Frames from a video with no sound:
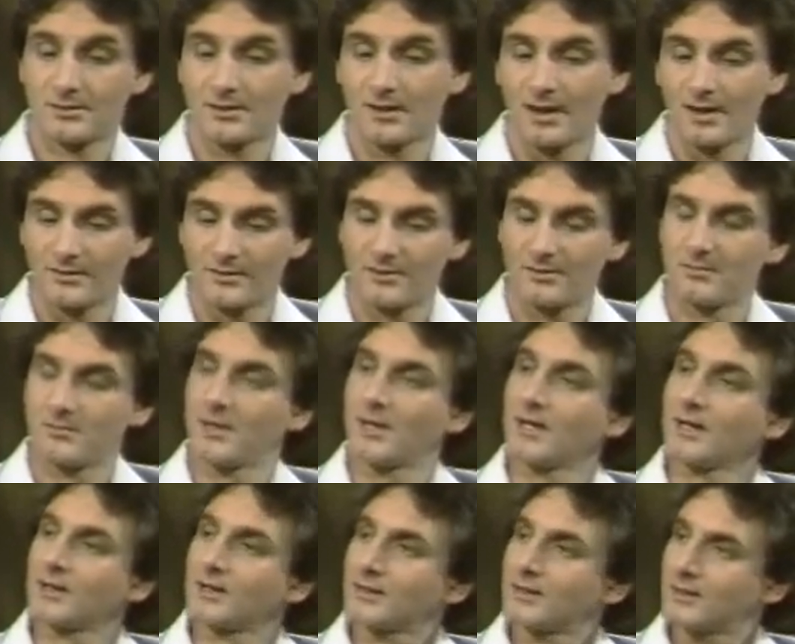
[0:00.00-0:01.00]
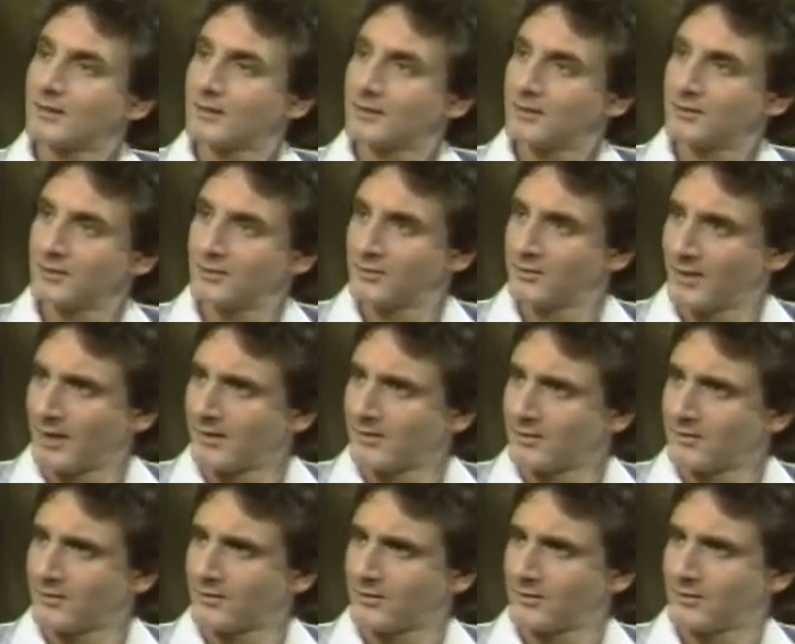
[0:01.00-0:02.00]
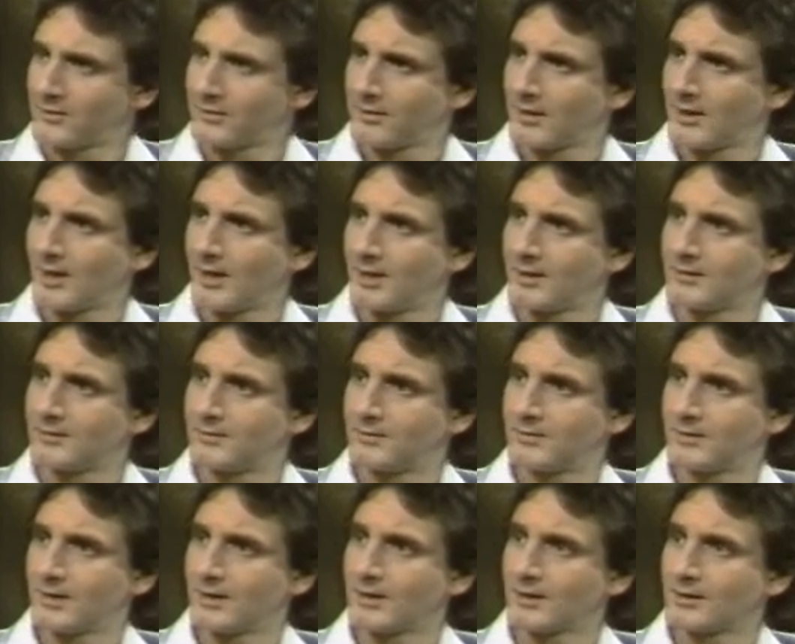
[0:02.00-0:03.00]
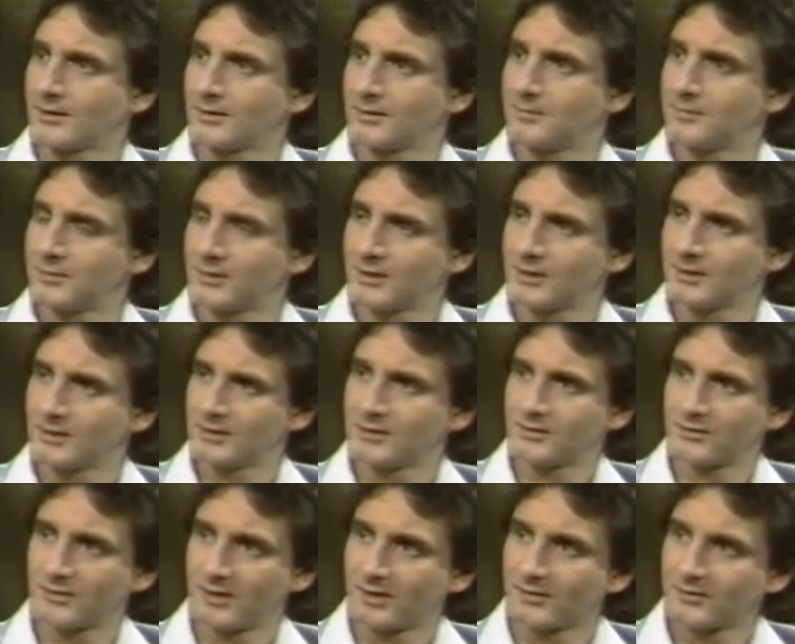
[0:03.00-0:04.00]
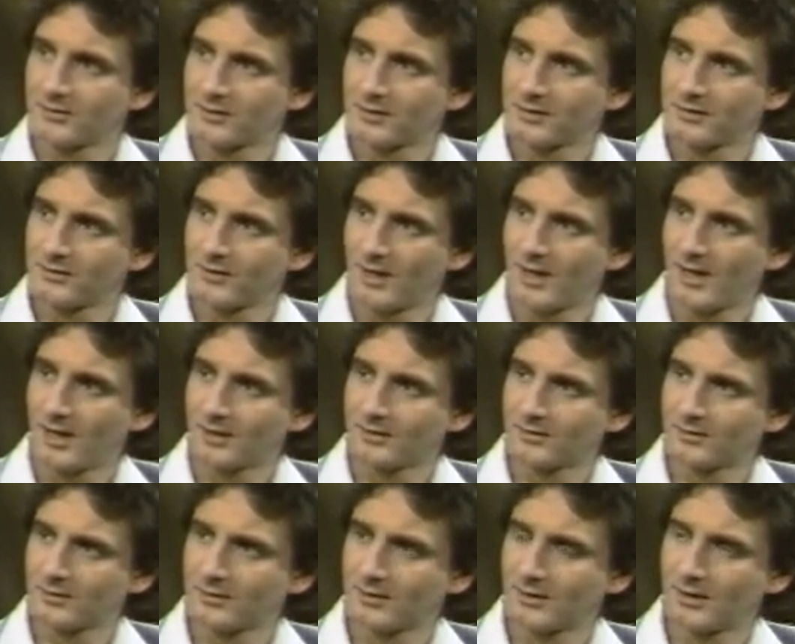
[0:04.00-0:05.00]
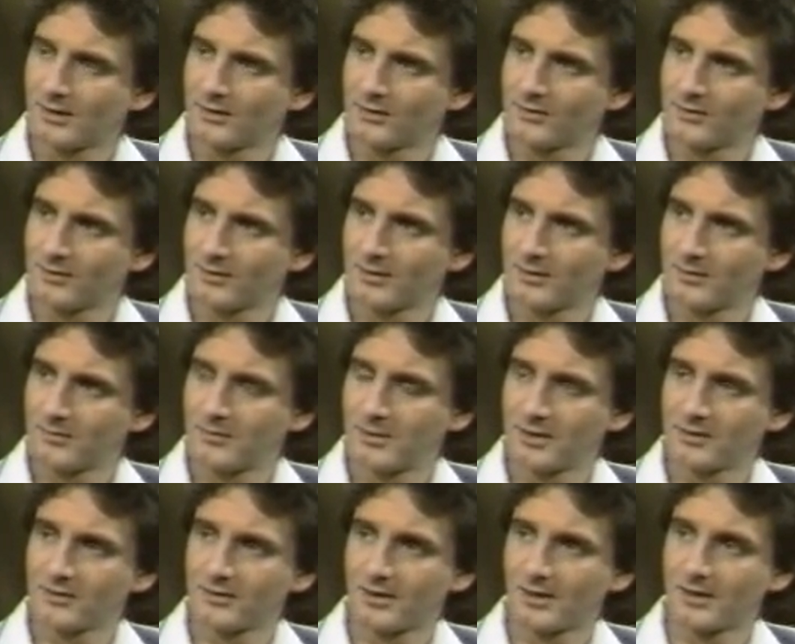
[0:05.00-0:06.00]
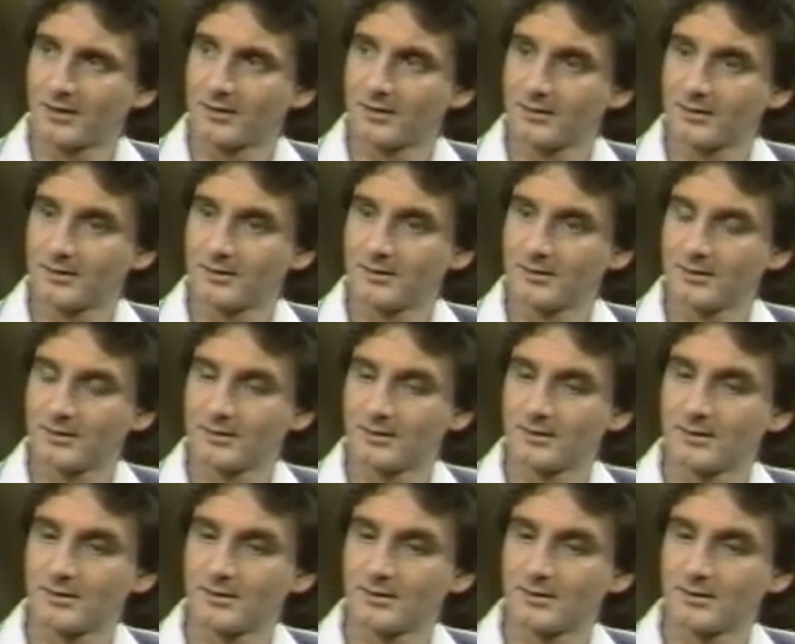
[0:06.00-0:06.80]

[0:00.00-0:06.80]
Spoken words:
tried to make sense out of a completely senseless act as best I could,